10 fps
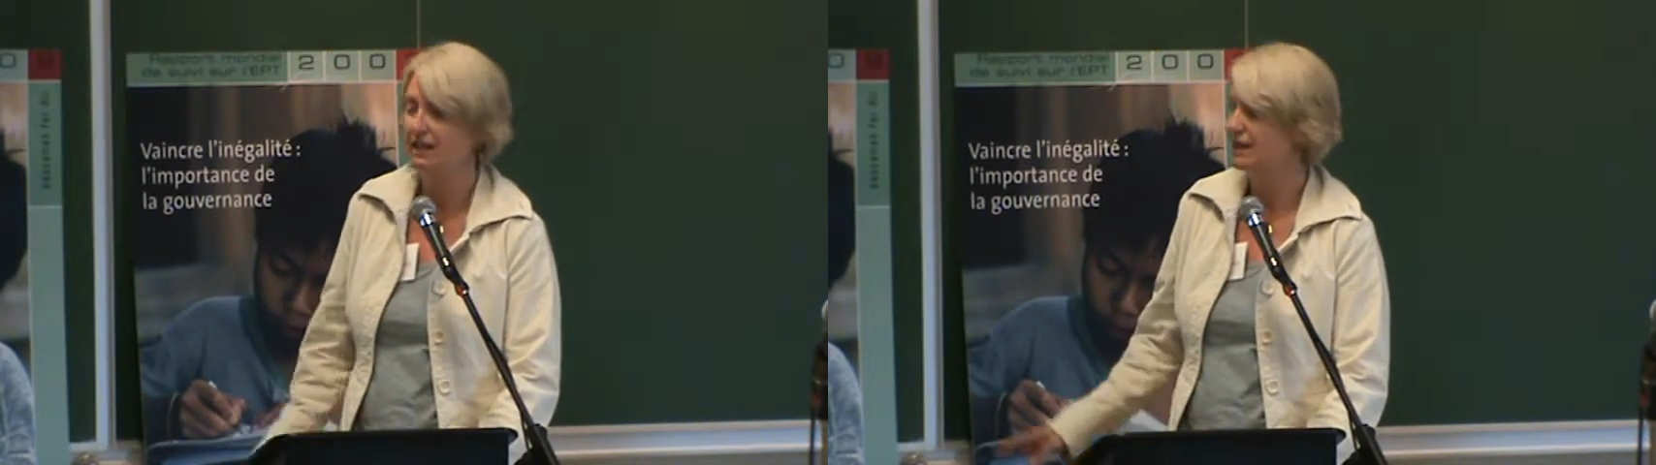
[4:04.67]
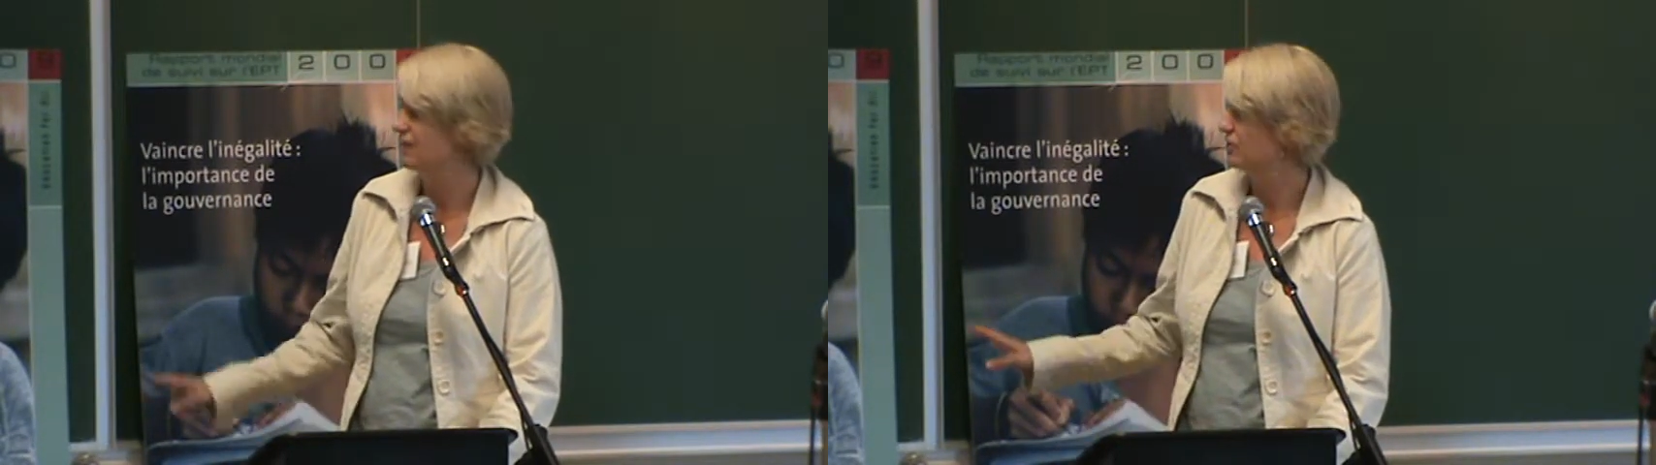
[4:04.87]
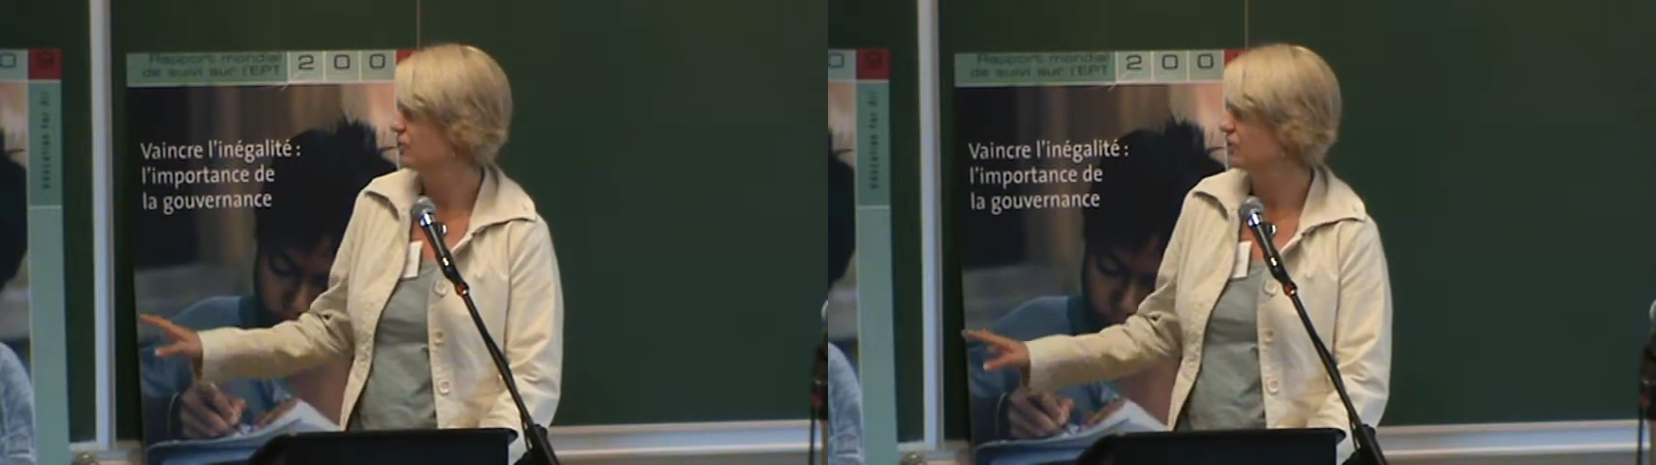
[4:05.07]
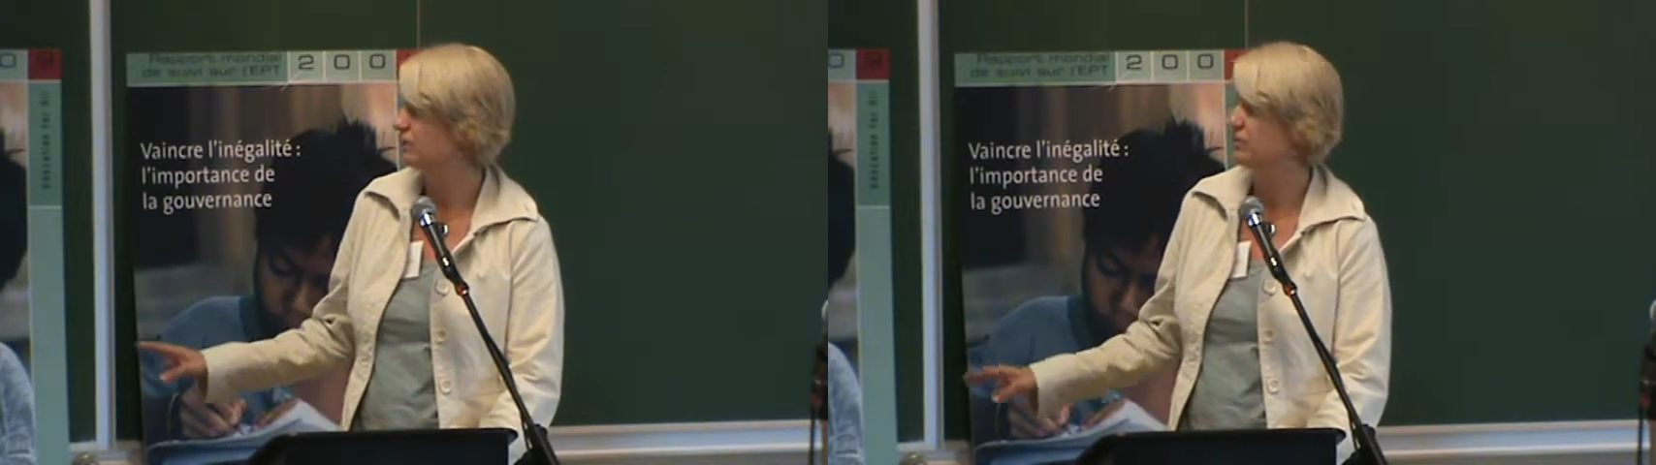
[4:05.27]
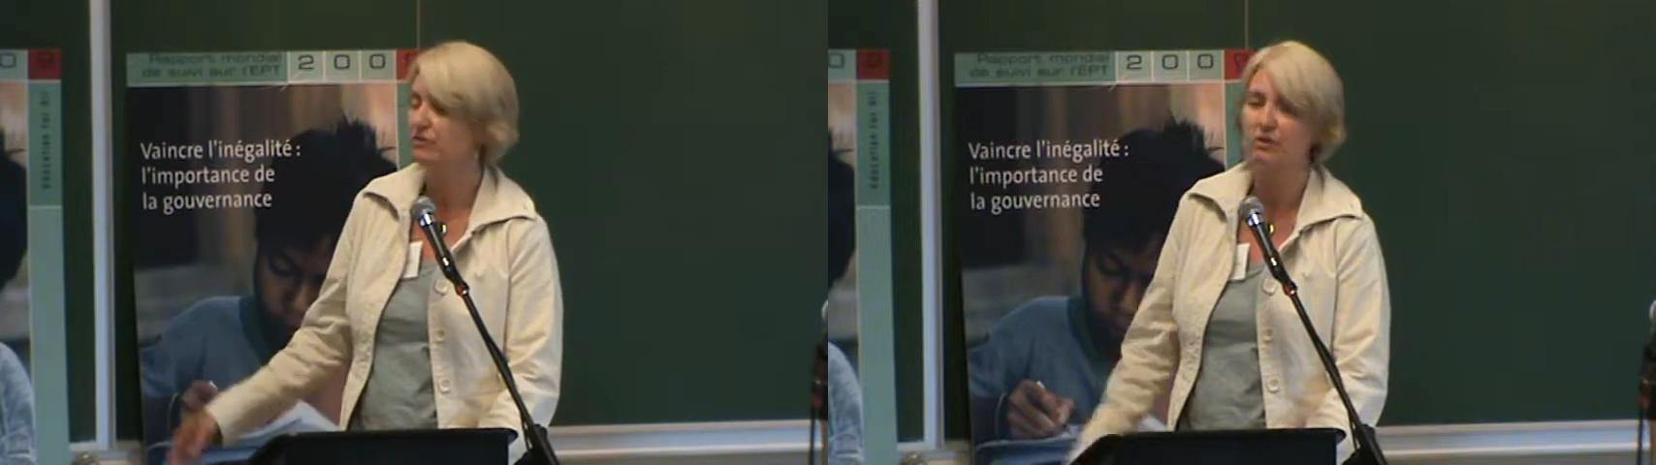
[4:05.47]
In
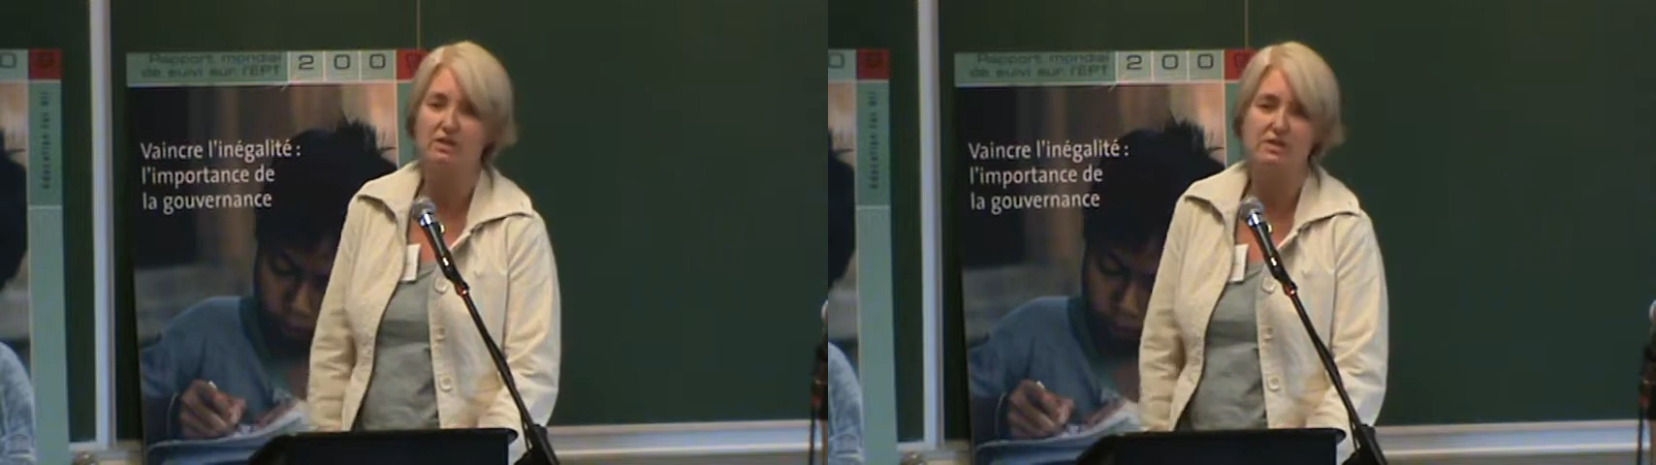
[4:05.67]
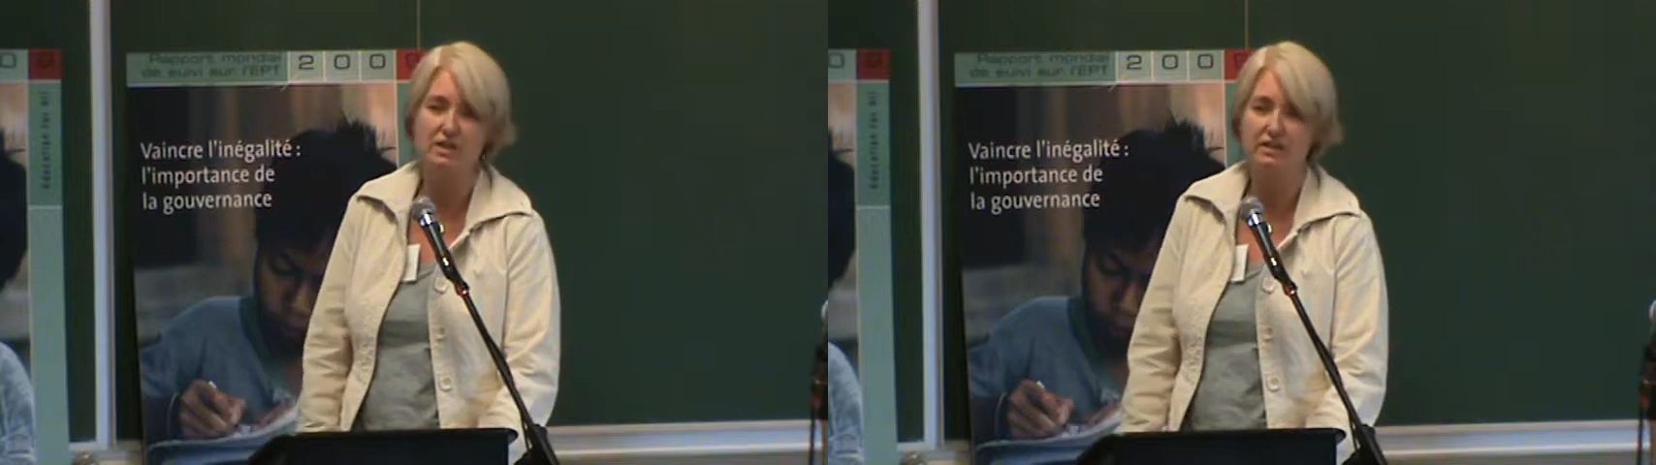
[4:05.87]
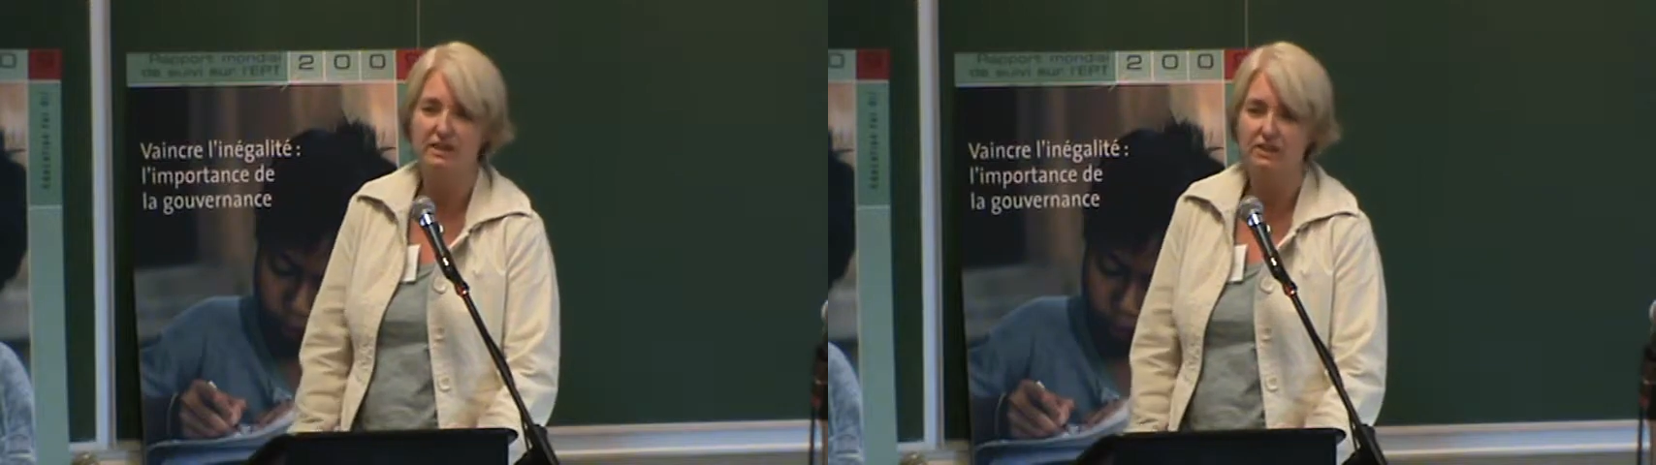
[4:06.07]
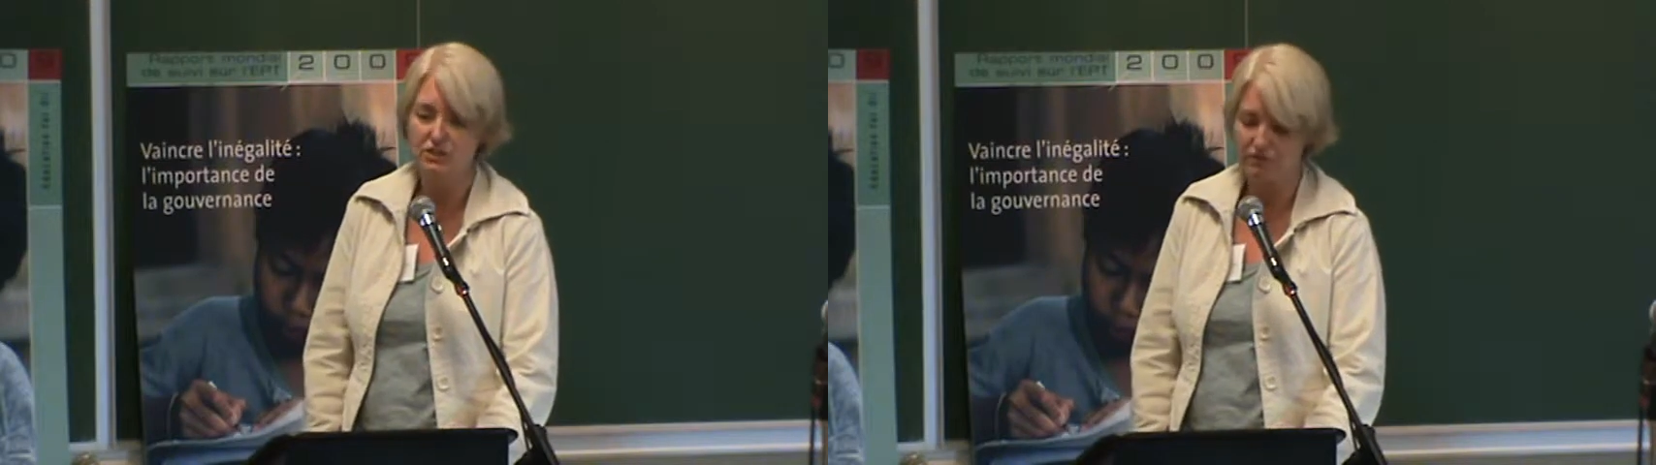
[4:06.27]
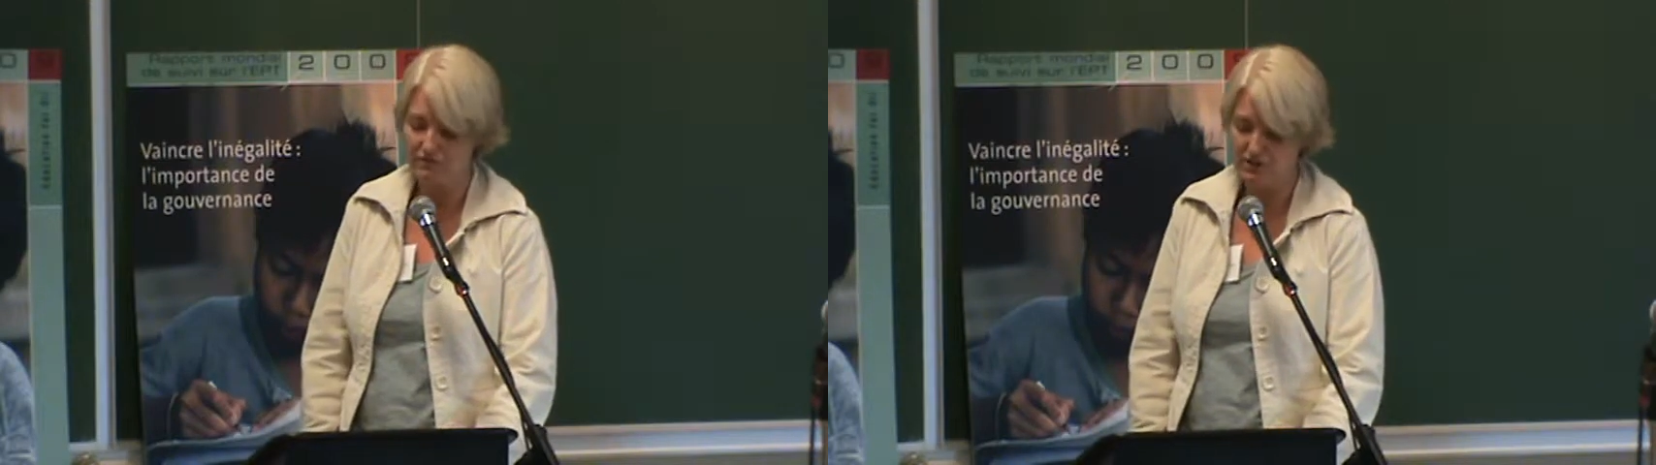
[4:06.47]
Angola, we focused on the
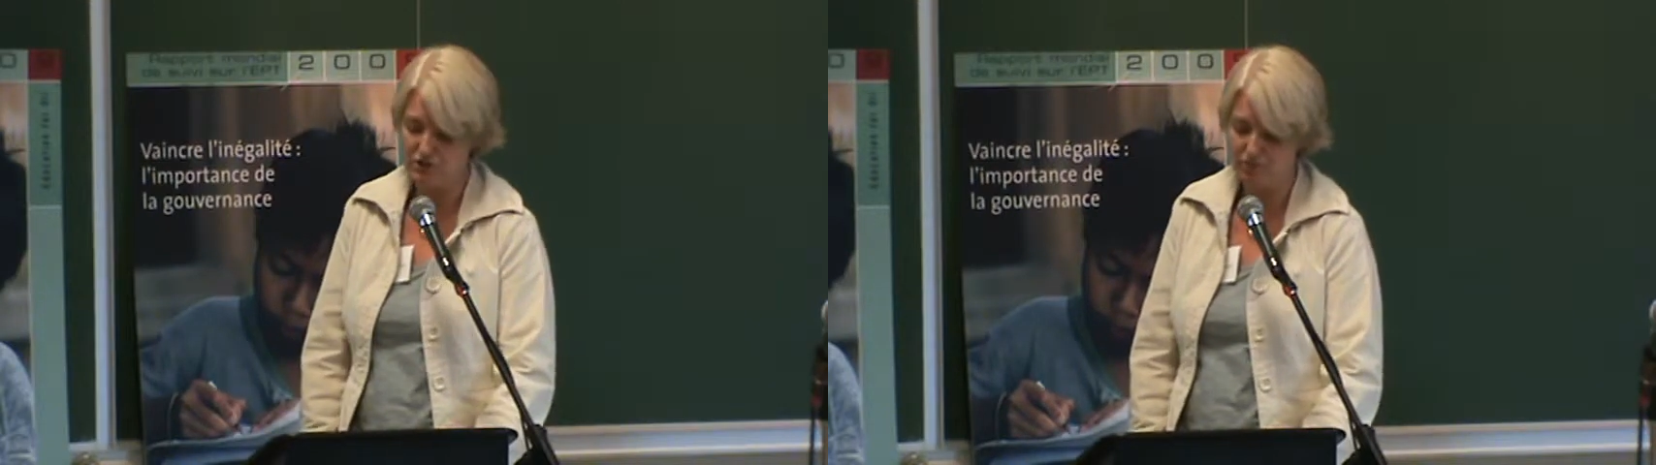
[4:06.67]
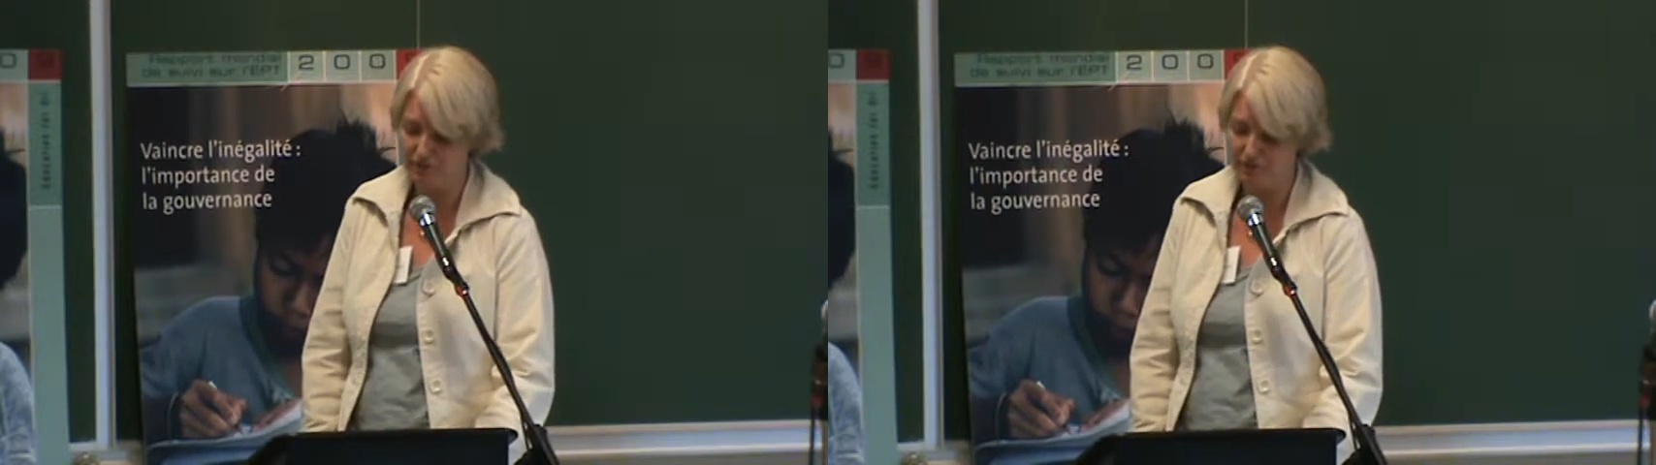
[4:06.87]
issue of teacher